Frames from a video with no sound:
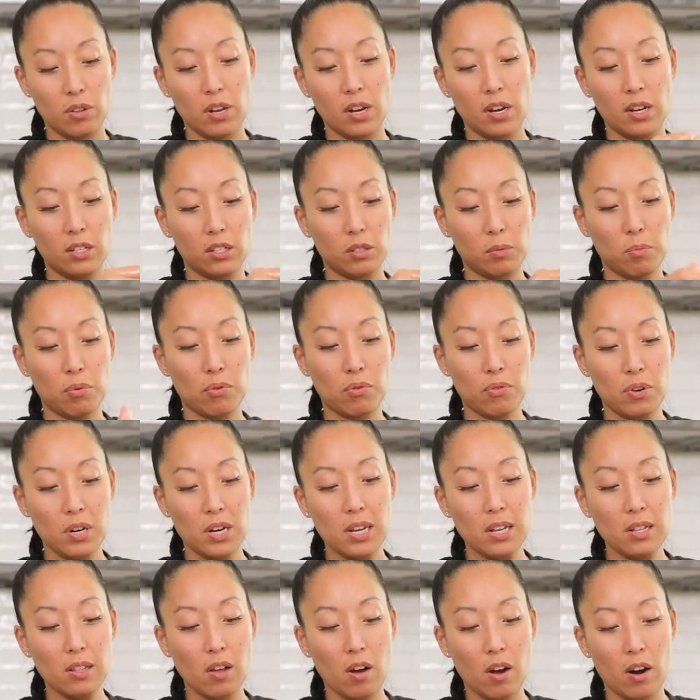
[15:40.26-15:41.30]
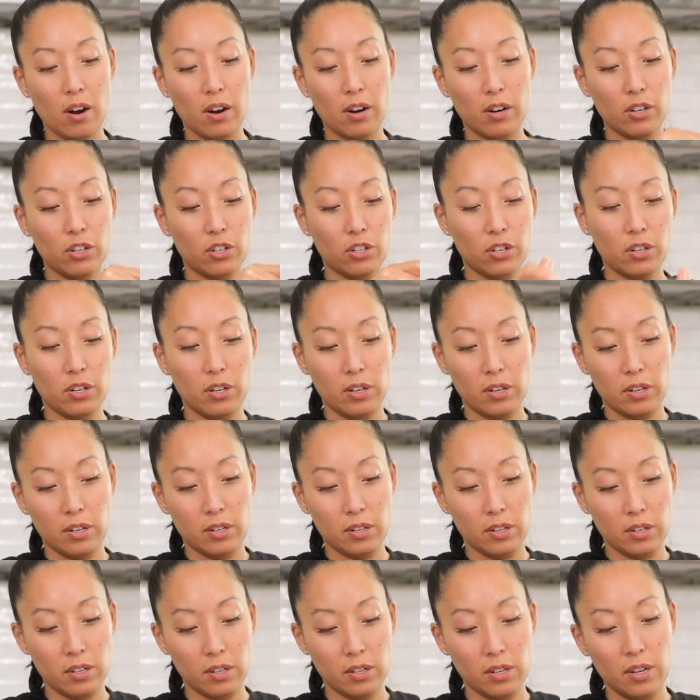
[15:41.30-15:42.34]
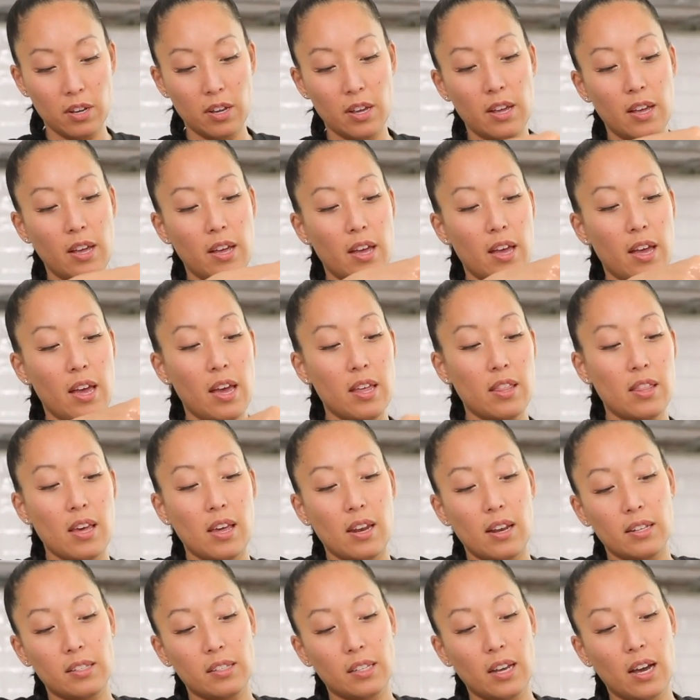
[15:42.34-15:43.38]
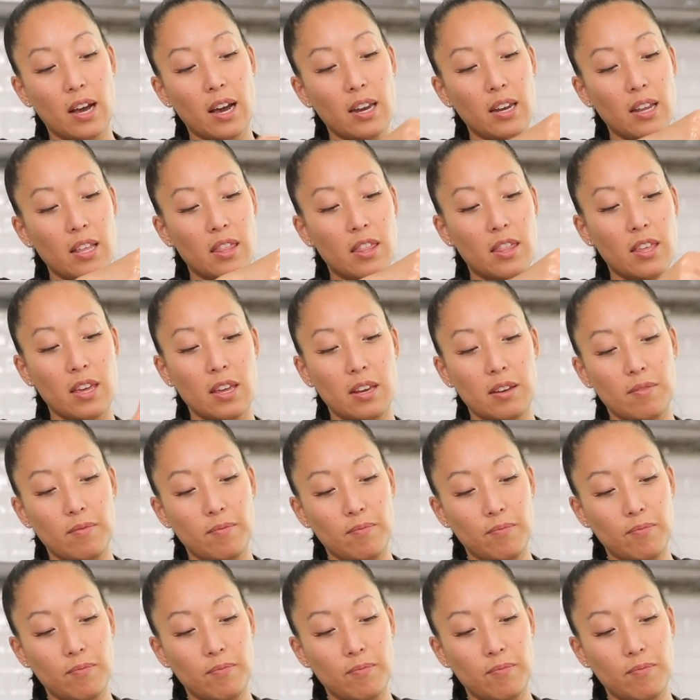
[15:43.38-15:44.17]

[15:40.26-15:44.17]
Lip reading: that it's pretty large and that it's kind of thin.